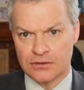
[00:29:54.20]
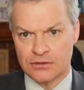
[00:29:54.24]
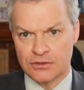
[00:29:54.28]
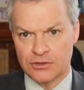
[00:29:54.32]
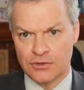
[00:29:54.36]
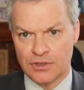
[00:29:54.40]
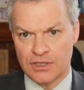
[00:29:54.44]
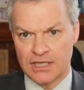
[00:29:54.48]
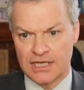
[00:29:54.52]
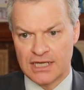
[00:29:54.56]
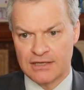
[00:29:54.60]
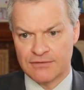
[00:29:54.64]

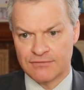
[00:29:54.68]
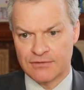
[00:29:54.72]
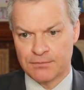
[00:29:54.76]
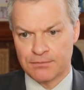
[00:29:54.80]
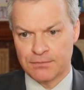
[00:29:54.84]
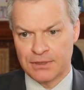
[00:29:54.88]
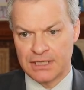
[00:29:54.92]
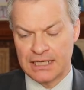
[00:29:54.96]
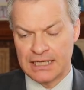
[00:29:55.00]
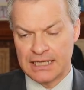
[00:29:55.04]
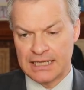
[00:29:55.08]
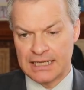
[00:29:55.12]
Do I have a
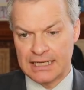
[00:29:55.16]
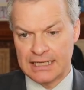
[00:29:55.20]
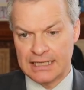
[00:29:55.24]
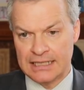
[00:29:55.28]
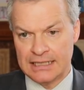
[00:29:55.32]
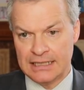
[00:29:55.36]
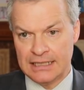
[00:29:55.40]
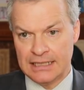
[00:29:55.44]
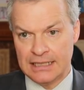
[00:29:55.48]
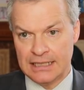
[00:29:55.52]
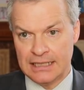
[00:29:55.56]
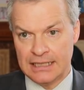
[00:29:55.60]

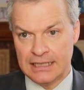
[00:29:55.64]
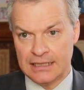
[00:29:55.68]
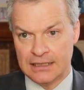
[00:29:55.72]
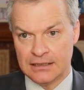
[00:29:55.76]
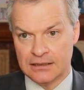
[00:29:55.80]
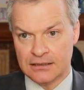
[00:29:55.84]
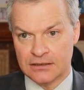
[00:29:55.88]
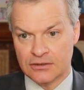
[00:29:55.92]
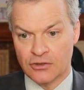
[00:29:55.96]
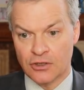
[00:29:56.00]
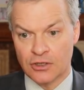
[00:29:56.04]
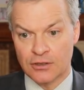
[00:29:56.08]
play
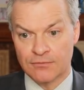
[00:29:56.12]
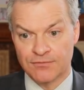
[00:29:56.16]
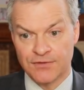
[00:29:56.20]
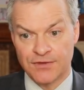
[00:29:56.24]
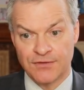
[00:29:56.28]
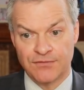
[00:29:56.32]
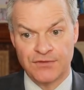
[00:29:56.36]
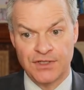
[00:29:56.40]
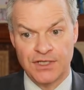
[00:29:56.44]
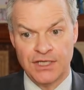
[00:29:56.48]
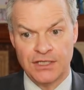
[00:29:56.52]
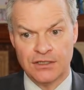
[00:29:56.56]
in column
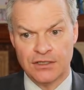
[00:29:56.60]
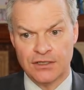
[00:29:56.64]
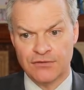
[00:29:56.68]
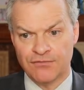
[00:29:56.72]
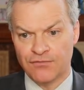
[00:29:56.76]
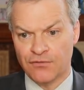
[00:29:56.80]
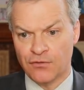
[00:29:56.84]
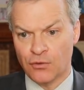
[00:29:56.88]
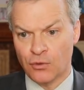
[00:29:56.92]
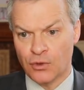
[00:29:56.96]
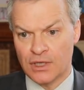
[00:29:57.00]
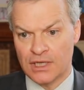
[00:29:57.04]
15, a
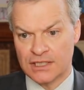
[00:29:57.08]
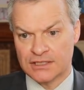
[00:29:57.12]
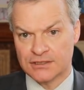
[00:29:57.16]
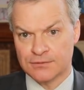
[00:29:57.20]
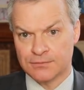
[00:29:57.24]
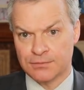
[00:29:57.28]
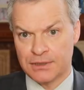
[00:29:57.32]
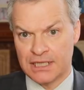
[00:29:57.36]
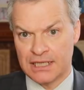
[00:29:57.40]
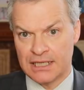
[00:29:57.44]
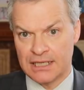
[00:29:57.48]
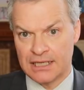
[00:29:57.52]
4-letter
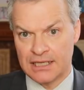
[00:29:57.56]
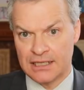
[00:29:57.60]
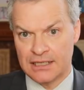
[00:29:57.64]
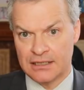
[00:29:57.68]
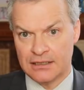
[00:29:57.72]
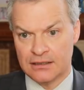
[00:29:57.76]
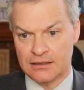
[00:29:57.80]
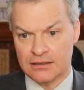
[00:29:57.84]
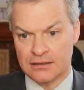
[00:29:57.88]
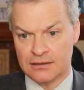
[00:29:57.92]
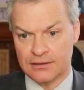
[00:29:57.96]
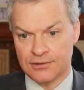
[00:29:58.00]

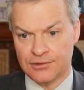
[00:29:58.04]
play?